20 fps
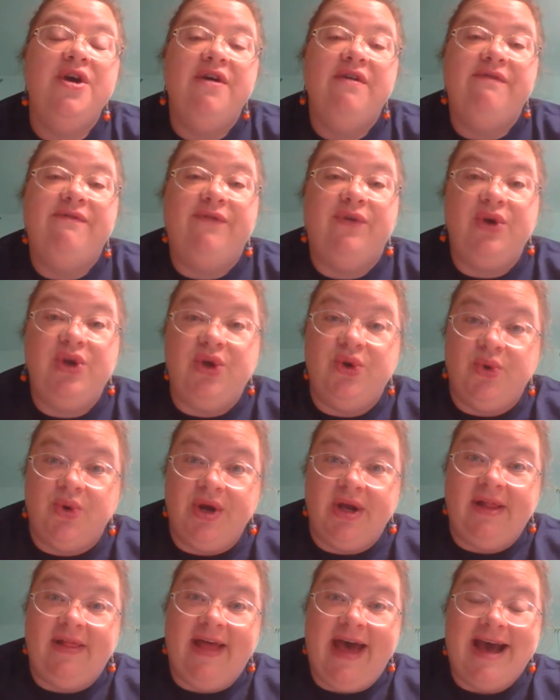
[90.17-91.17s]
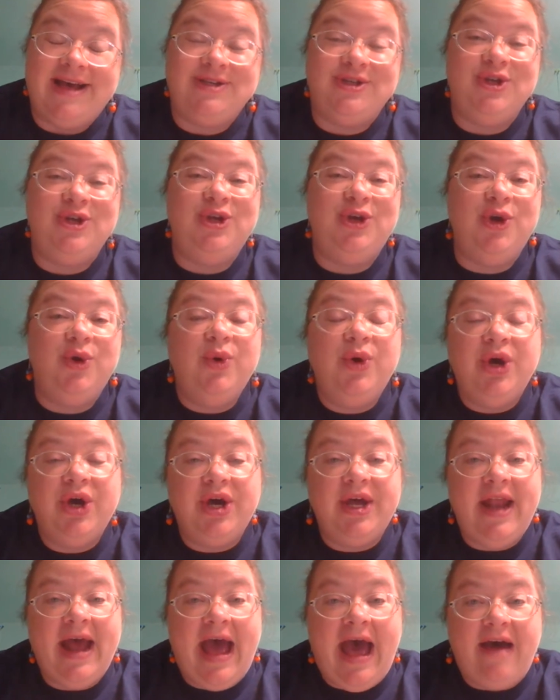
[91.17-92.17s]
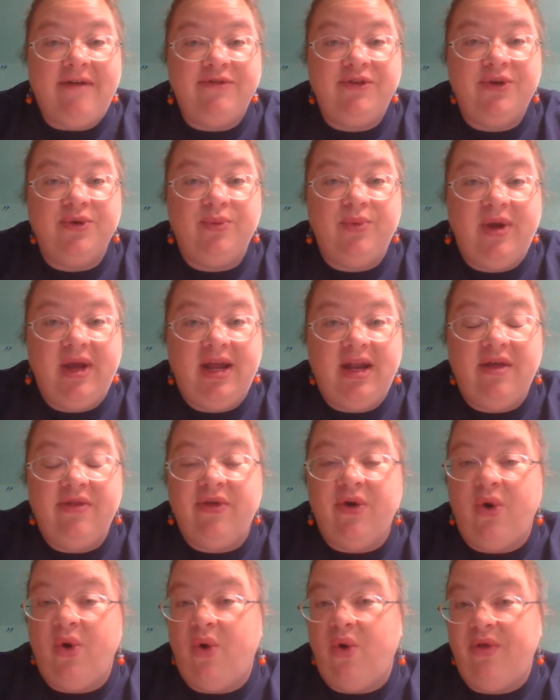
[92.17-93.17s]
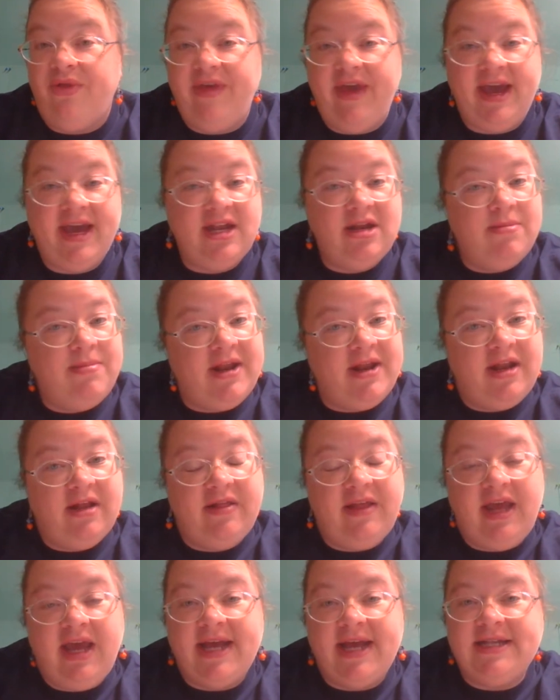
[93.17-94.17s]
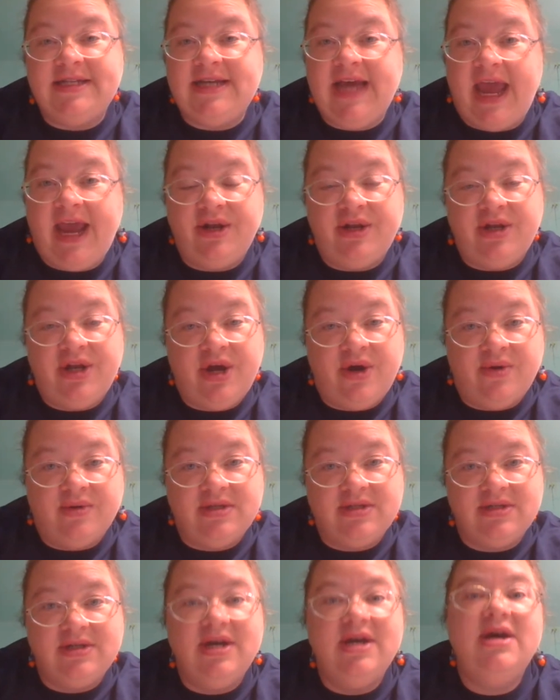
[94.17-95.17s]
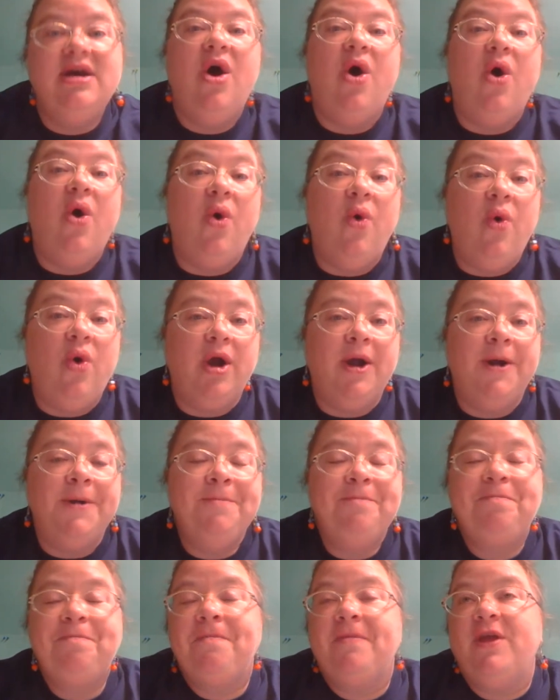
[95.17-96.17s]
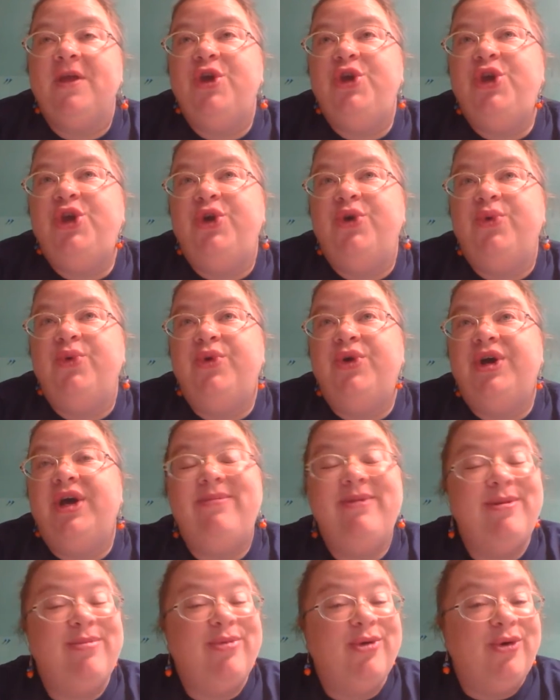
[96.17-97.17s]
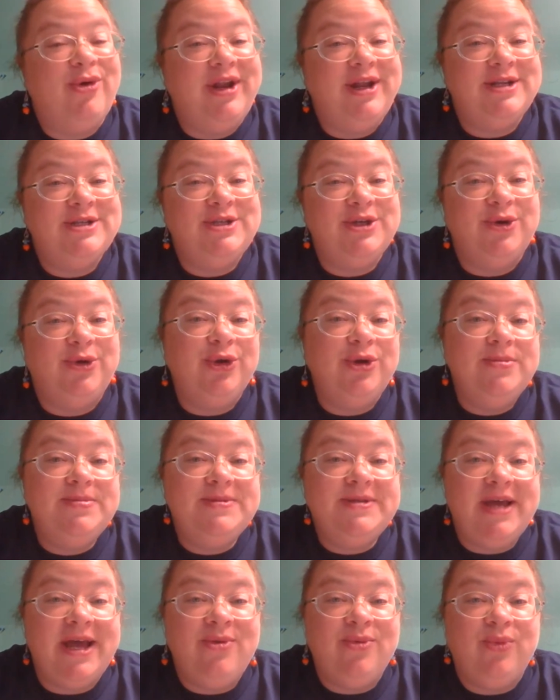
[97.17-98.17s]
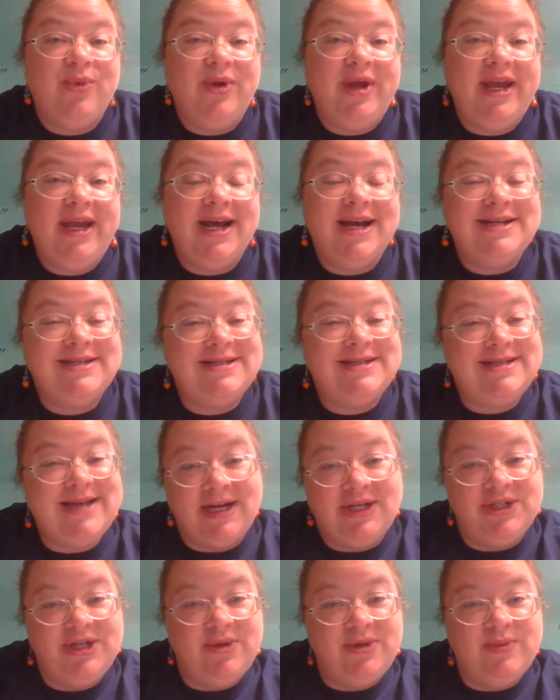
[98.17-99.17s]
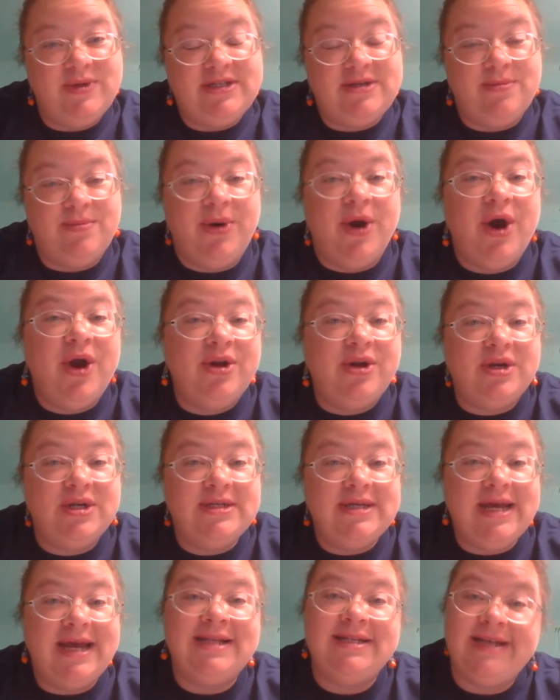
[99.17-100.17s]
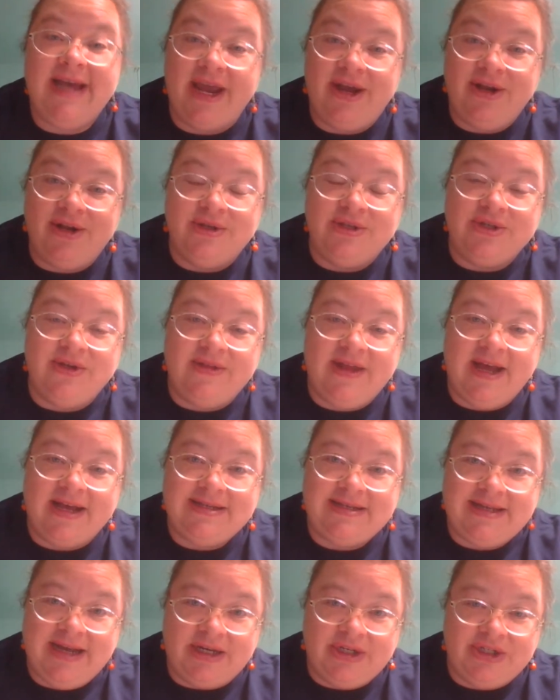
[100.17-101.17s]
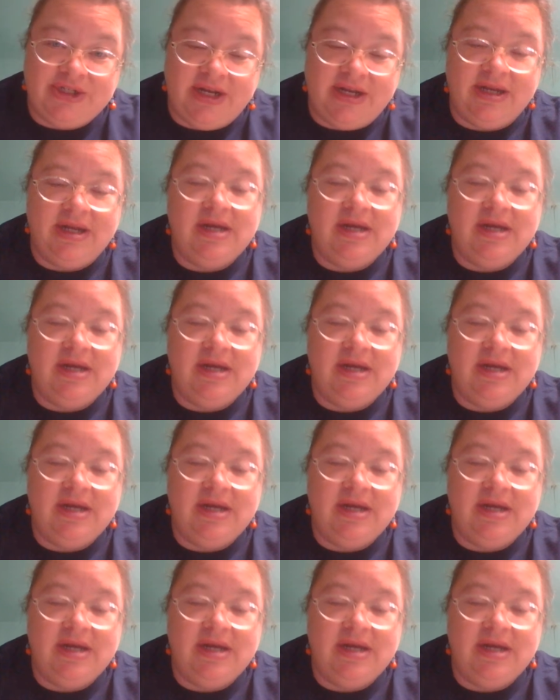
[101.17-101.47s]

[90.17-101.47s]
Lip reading: for your class. You could have to read the whole thing independently and take notes, or you could be broken into groups and read a section with some partners and take notes on that section.